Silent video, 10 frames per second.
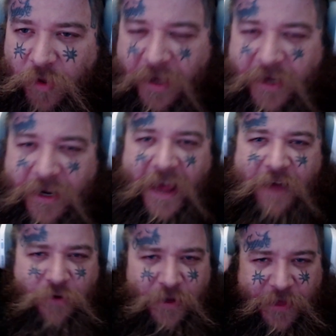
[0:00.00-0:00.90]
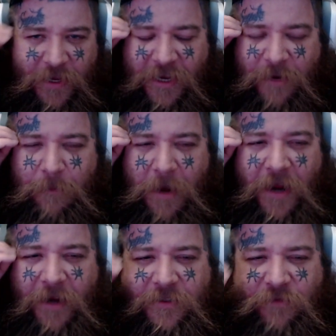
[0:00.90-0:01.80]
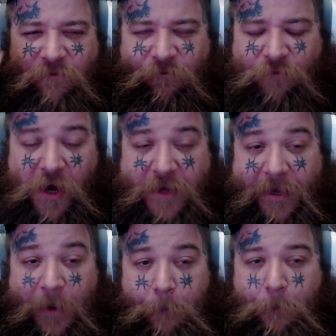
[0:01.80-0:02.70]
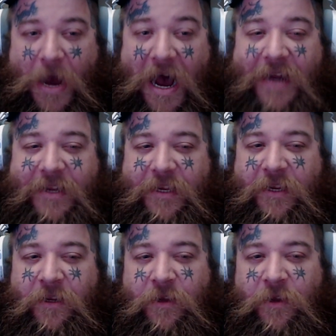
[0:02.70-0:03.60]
And everything in my fucking body